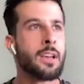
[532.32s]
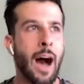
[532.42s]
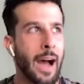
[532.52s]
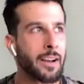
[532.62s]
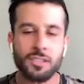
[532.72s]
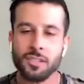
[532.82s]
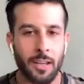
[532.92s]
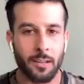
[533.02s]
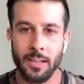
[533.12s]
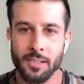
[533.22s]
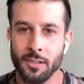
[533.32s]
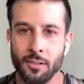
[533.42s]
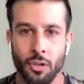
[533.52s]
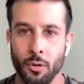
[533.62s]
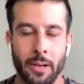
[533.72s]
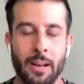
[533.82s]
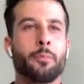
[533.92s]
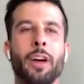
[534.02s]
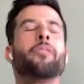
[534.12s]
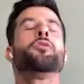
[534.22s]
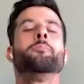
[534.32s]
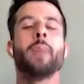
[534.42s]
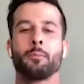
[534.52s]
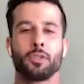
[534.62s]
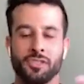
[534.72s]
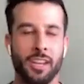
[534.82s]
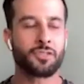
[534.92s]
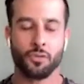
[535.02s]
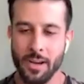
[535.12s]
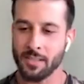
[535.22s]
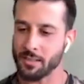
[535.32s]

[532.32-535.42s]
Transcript: I just like listened to it. And I, I remember it sounds crazy.